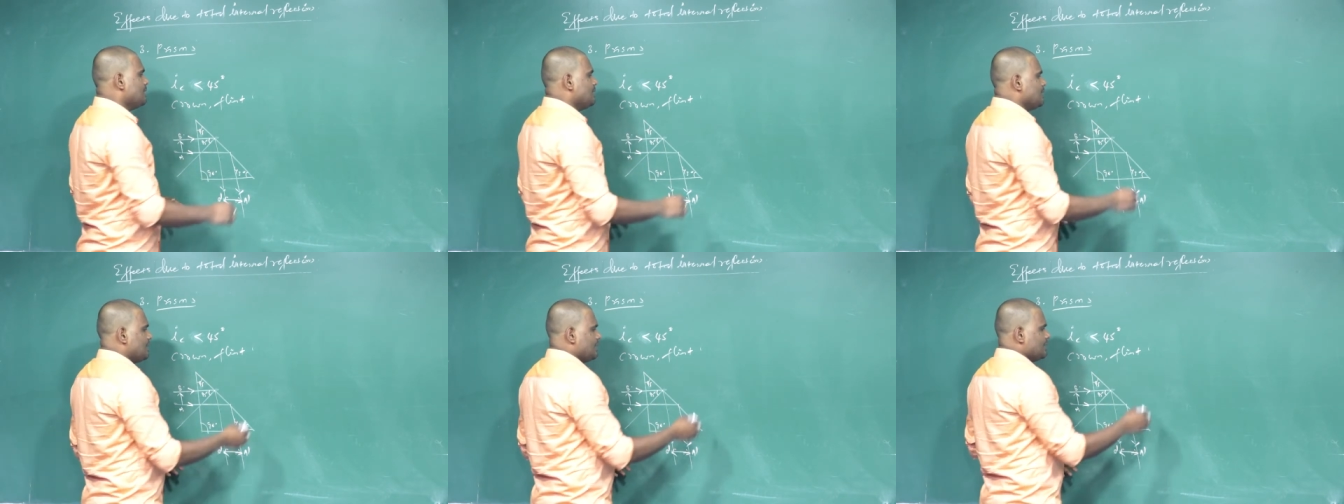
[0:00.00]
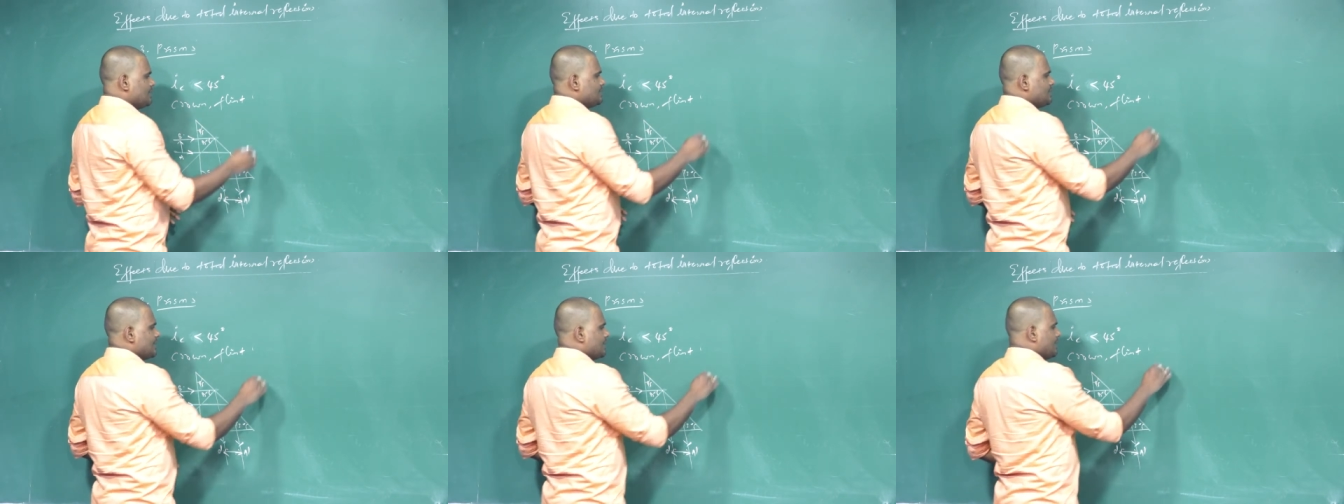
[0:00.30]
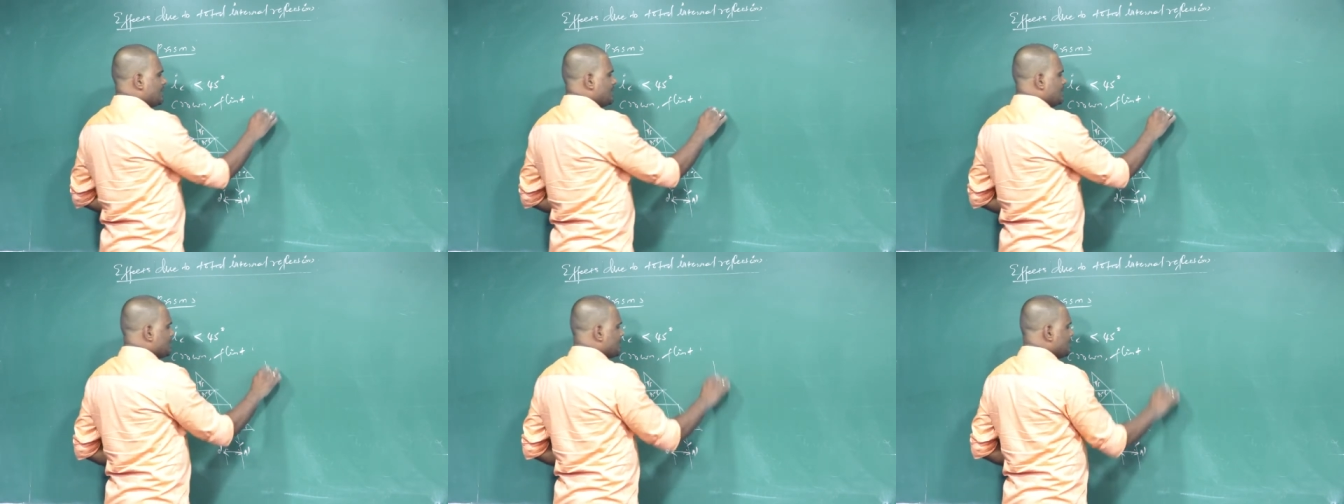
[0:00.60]
And the
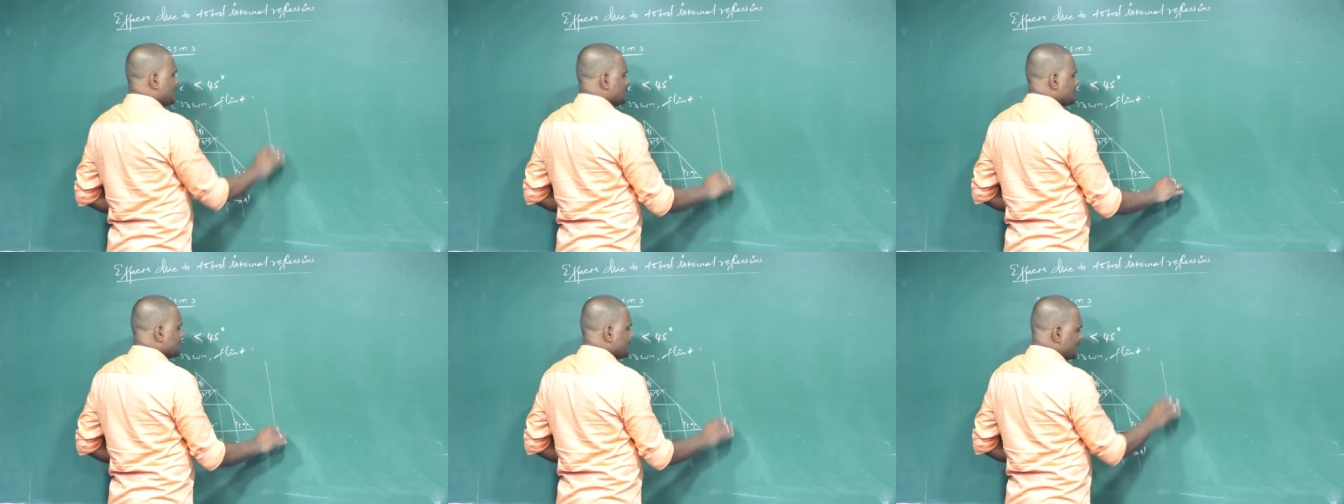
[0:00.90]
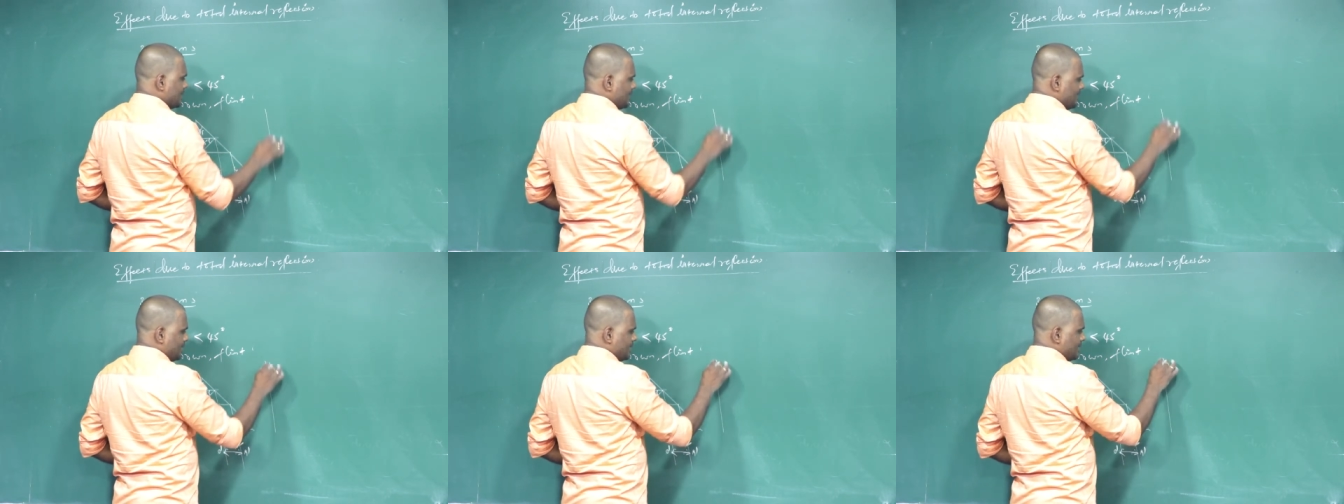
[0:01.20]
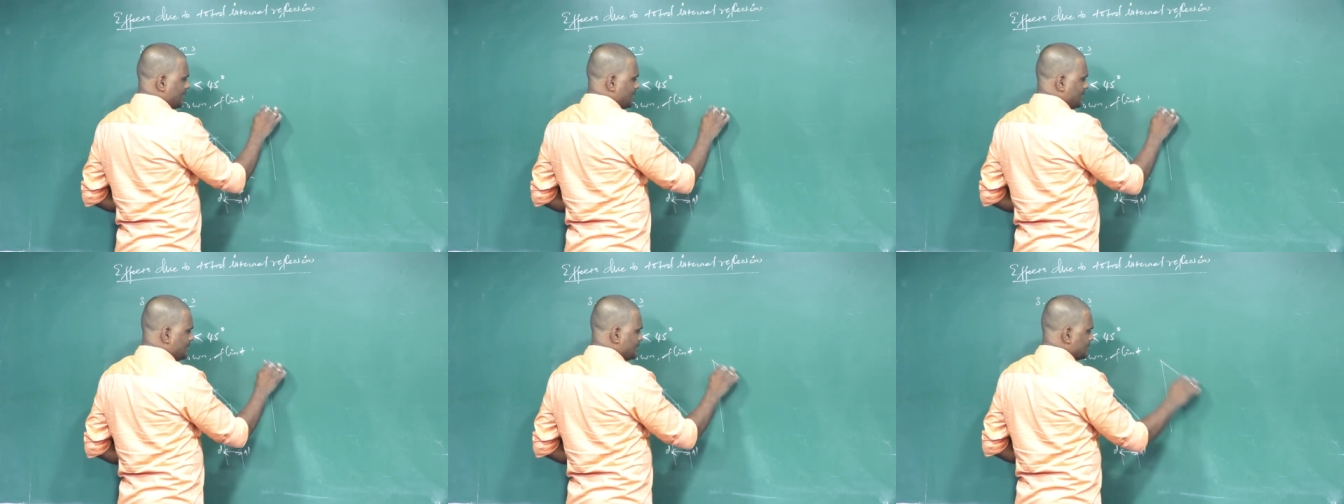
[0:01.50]
second
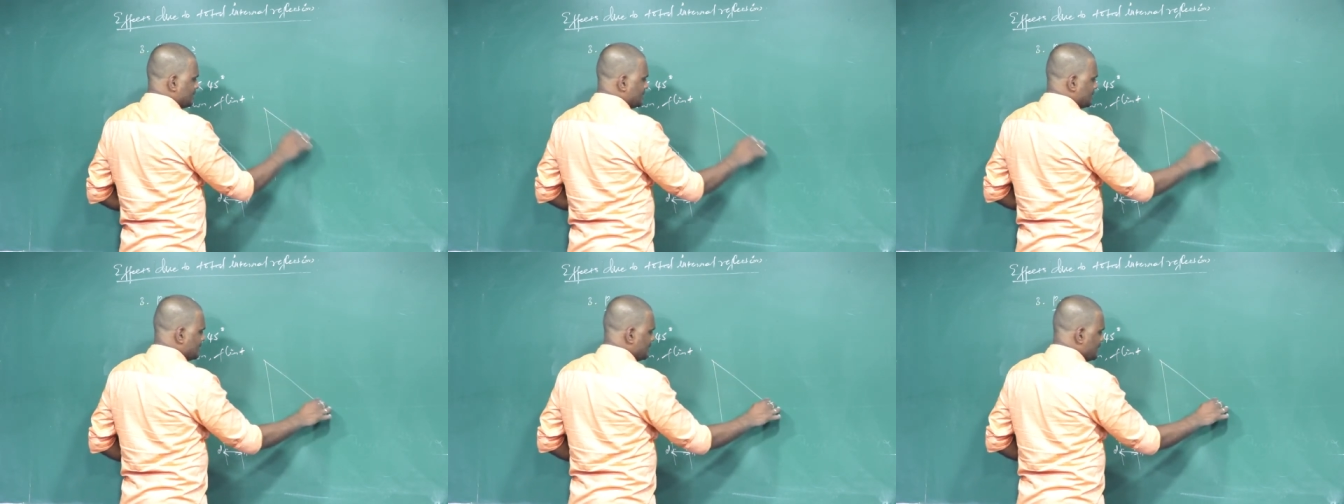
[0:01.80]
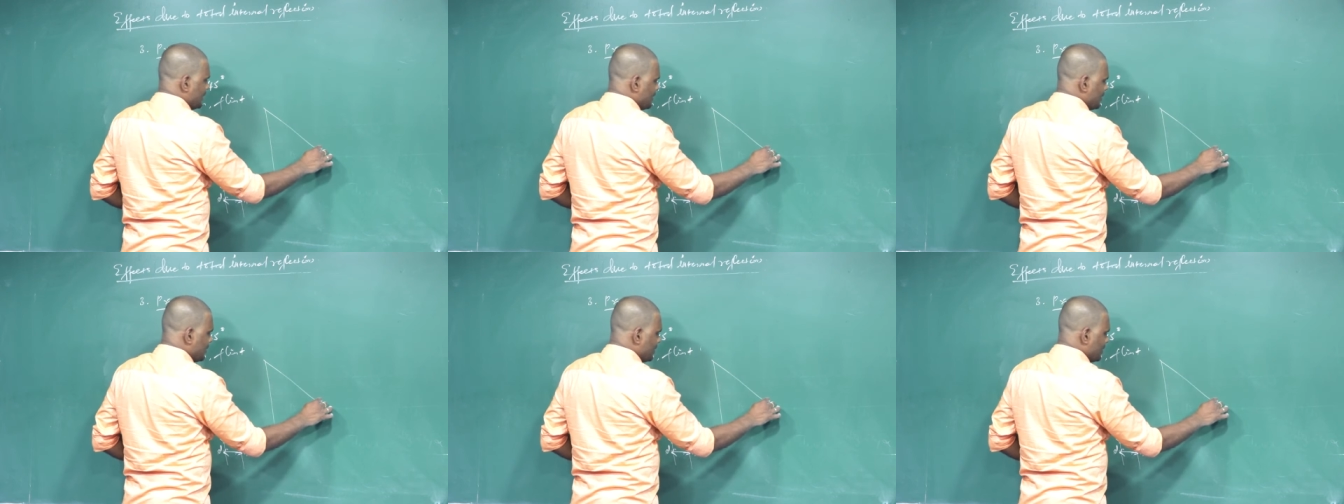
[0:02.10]
condition is that